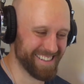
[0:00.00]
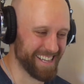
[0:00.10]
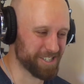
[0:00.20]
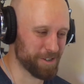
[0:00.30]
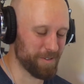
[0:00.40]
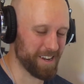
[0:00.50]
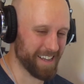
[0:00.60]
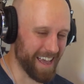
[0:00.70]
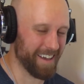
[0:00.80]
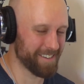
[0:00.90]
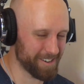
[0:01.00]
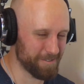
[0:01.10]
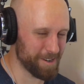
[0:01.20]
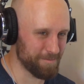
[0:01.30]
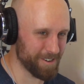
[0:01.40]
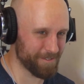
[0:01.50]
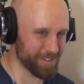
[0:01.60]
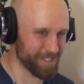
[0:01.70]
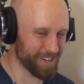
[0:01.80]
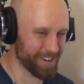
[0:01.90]
That's a good way to put it
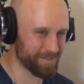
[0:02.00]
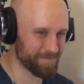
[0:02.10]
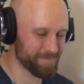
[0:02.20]
for sure.